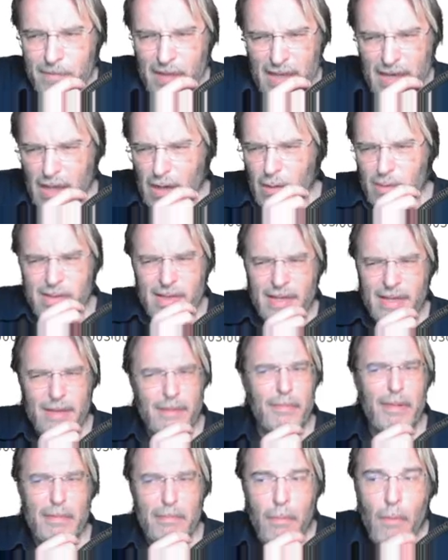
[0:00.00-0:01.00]
And I looked at it
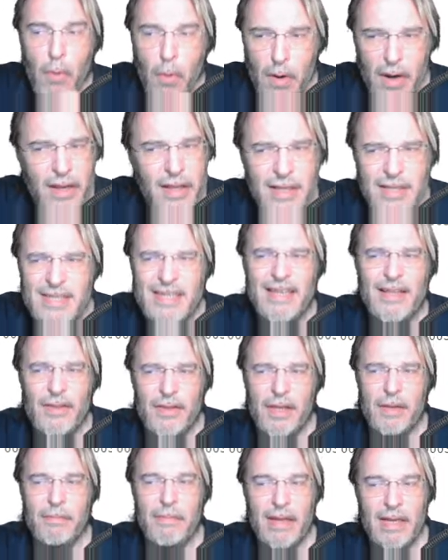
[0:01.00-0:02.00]
a bit more and it still
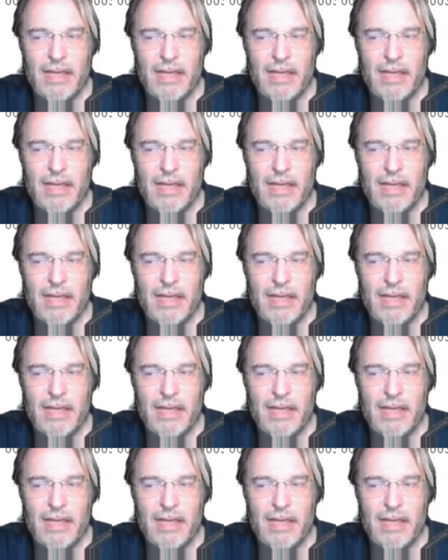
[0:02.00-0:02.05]
didn't make